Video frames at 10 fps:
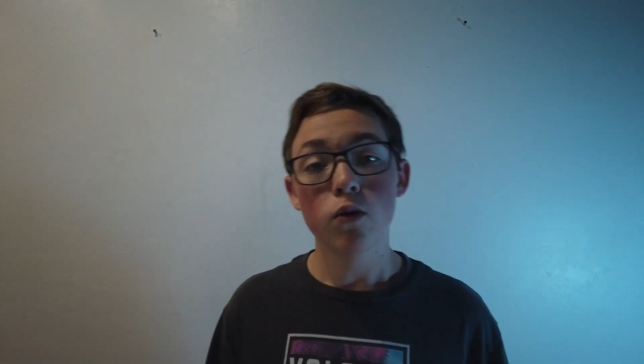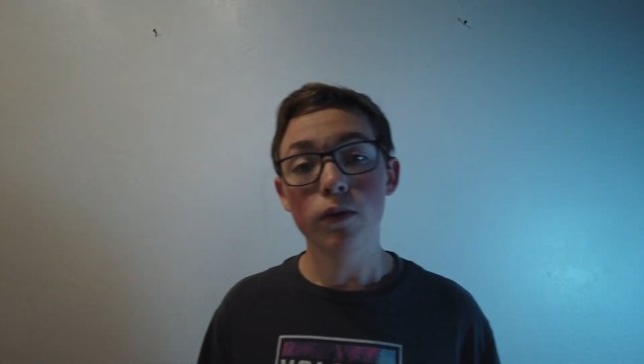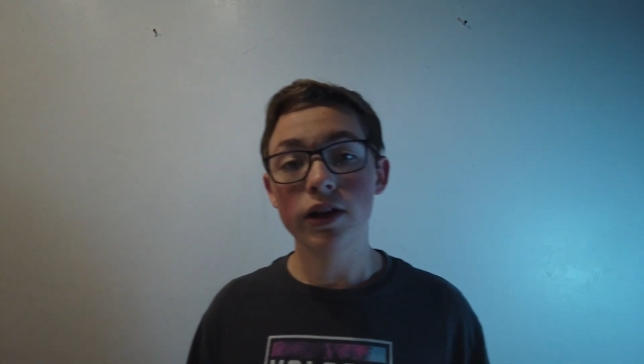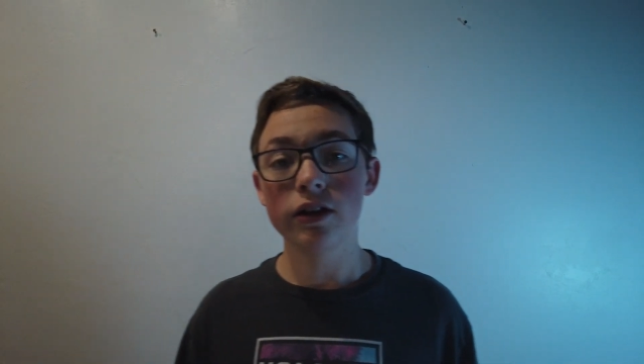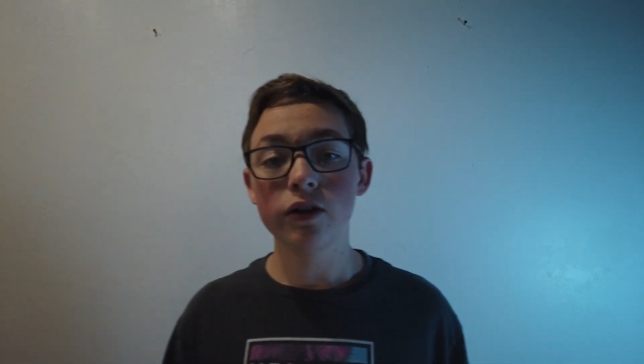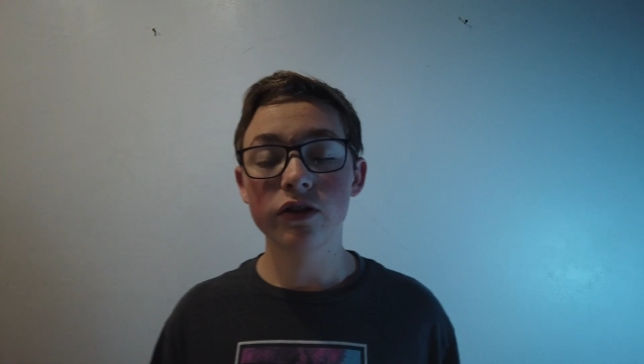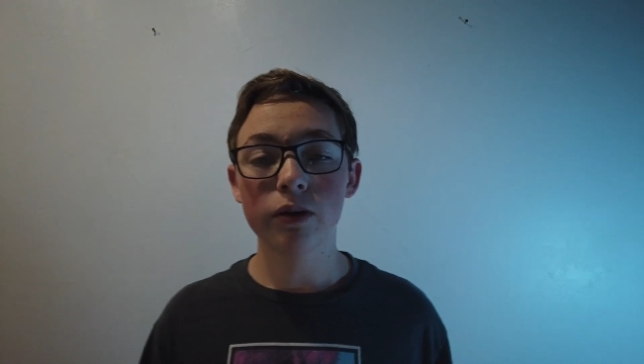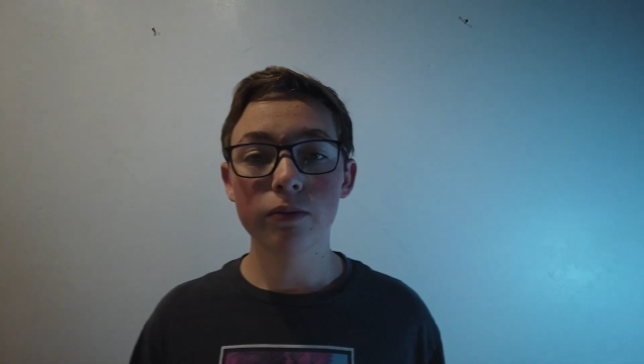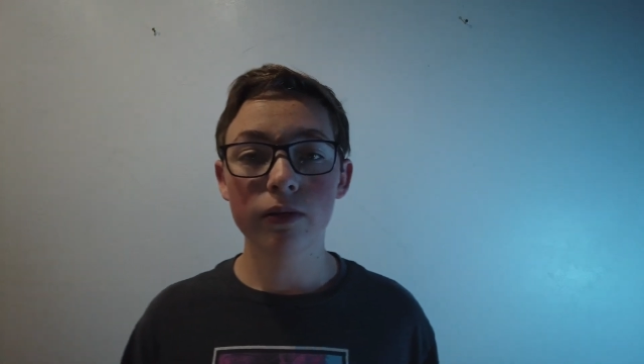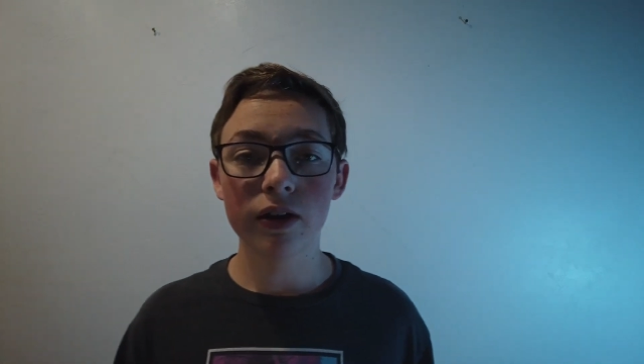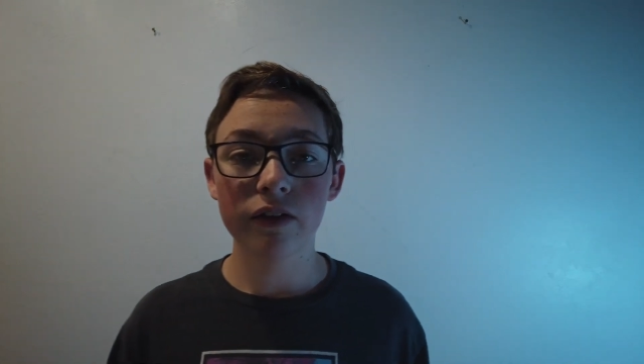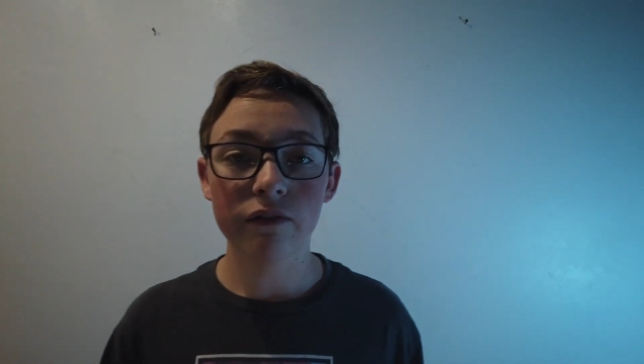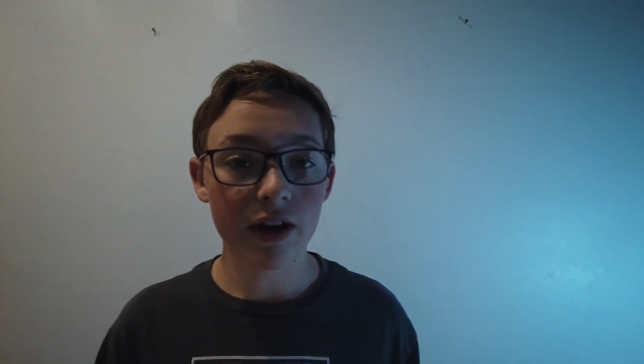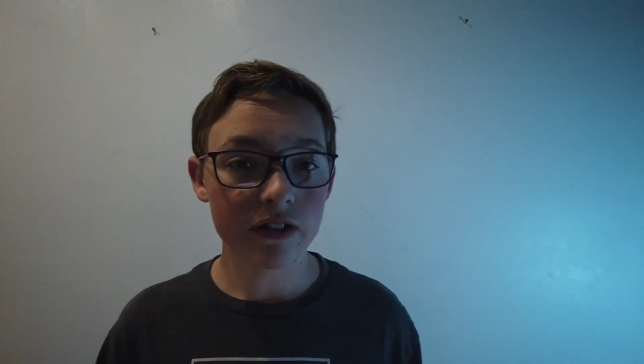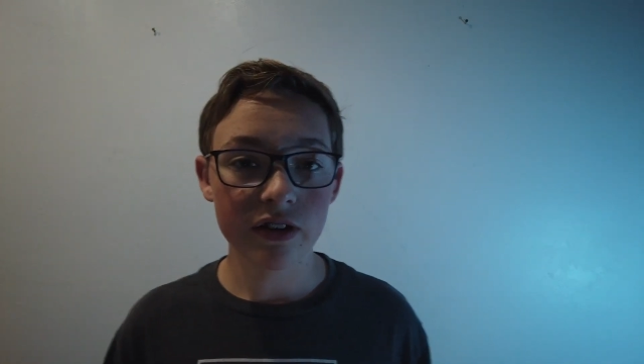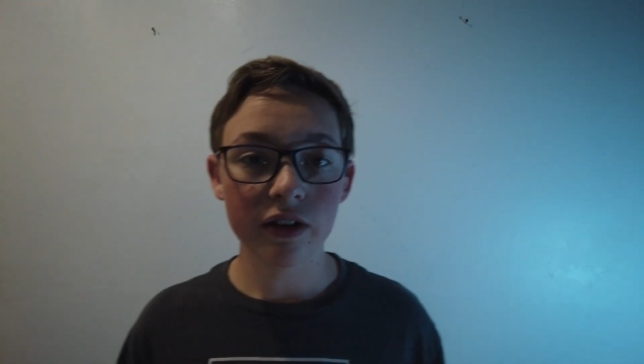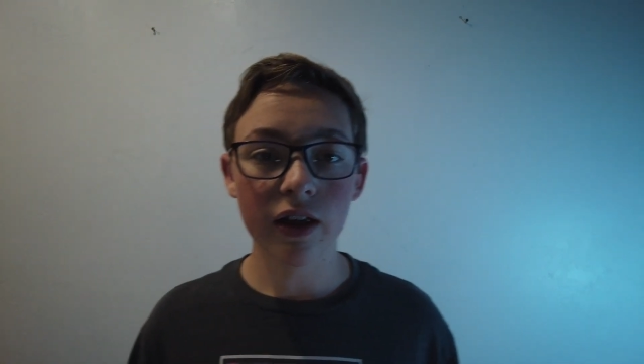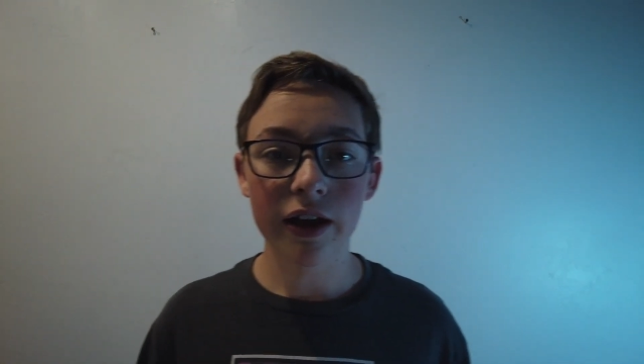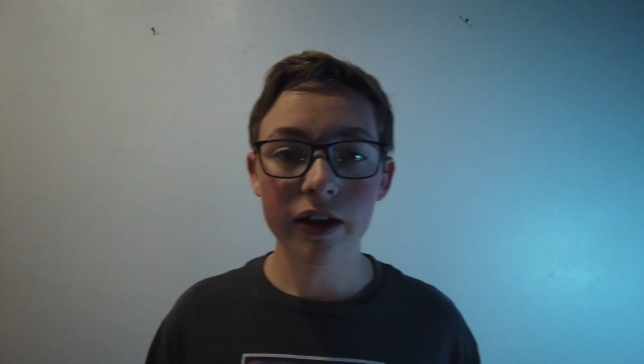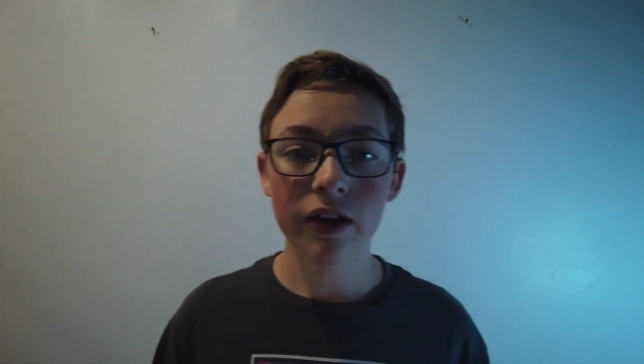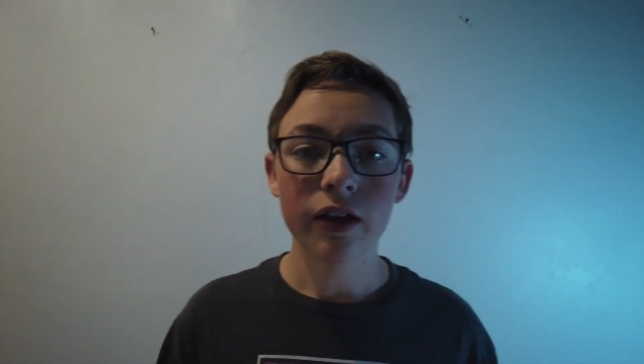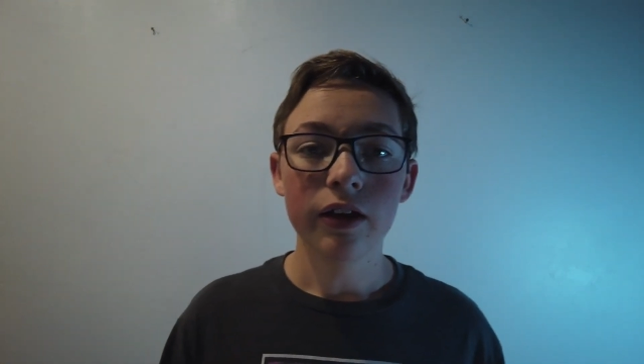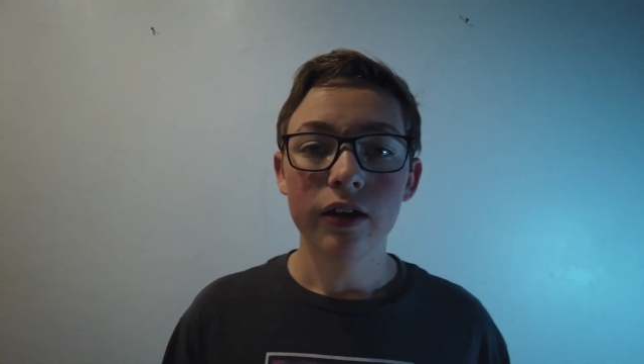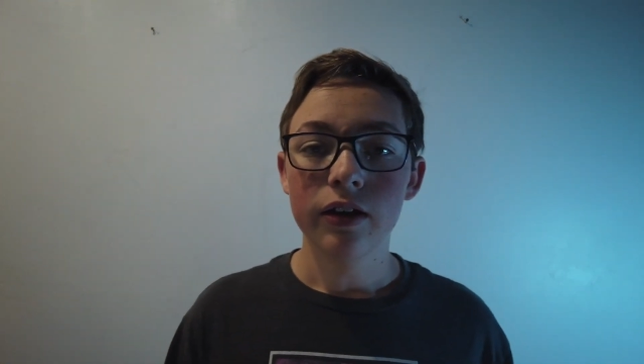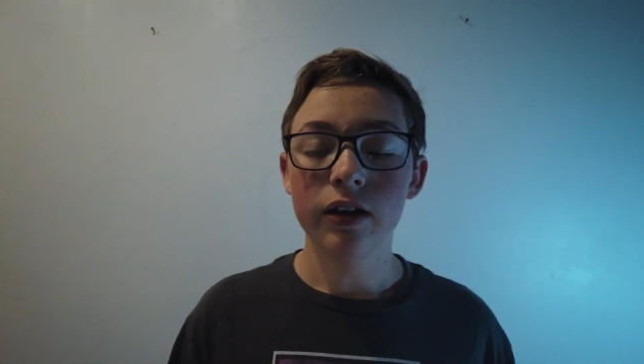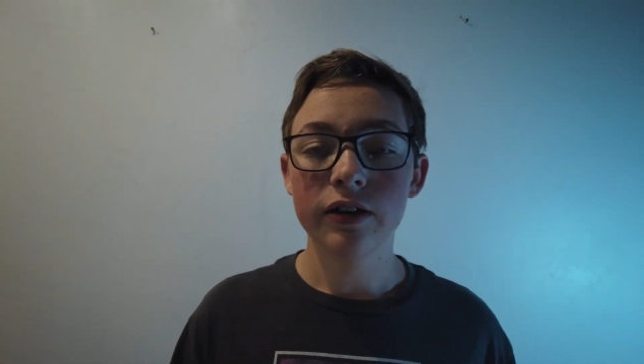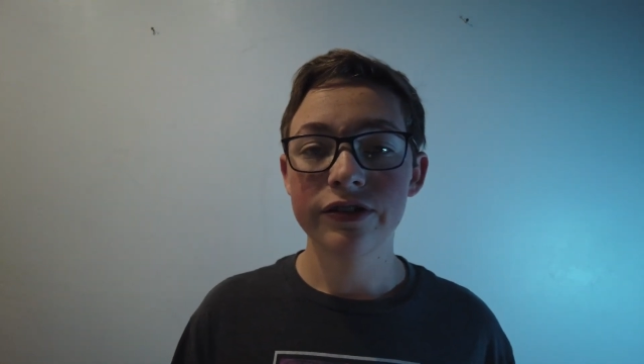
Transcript: We could use something fancy like a